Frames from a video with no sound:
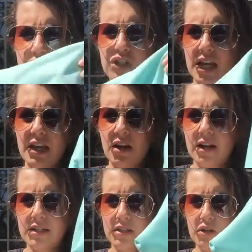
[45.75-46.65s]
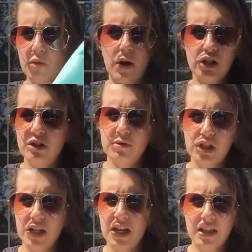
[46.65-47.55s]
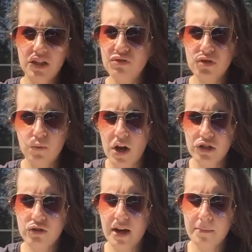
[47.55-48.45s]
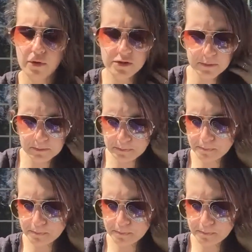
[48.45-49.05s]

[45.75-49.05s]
and shake it on into your washing machine, and then you just wash your diapers.